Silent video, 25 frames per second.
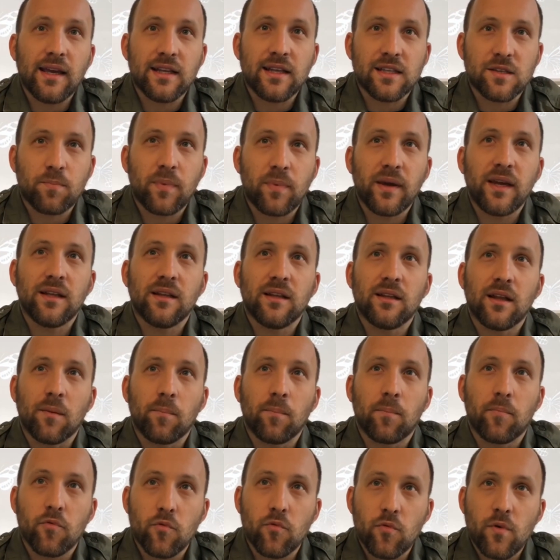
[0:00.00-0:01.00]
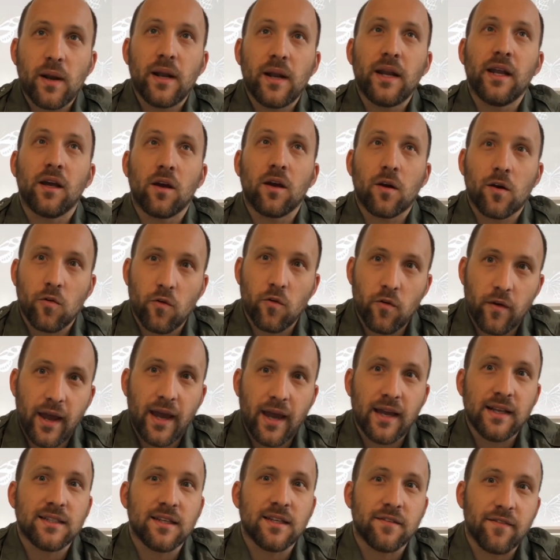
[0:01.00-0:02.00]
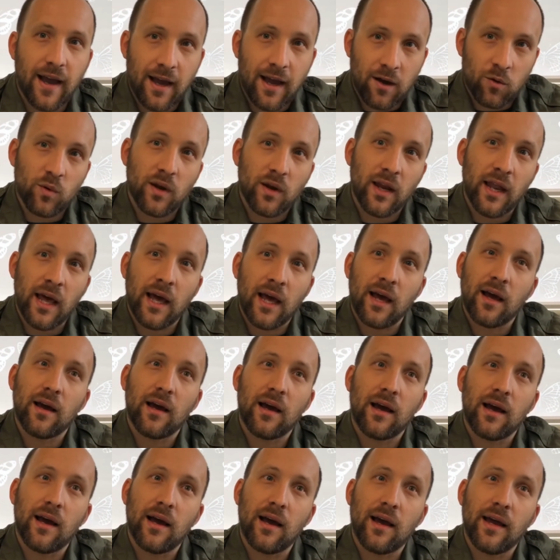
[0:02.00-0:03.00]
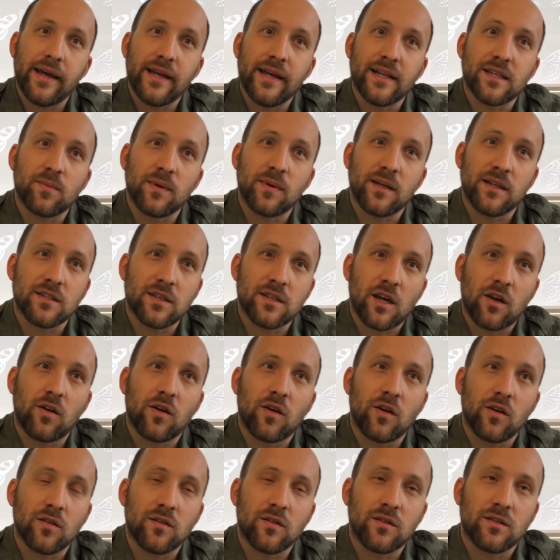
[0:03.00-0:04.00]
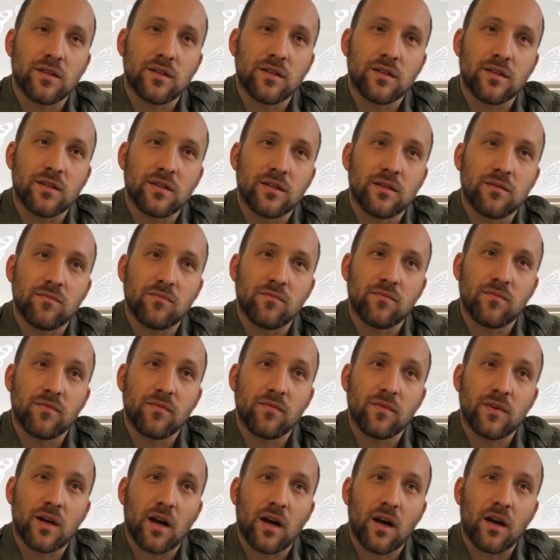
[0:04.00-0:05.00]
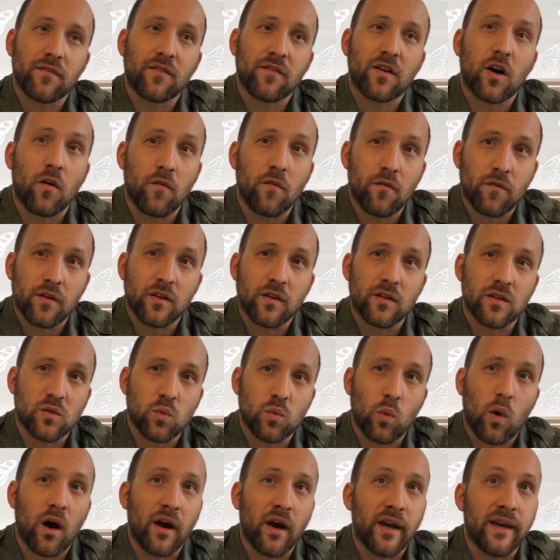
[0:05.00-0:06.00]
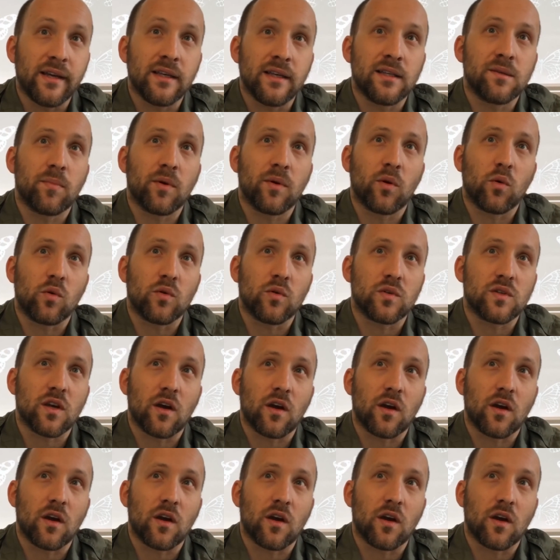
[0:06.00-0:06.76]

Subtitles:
been a brilliant creative outlet. It's been so good, kind of confidence-wise, but also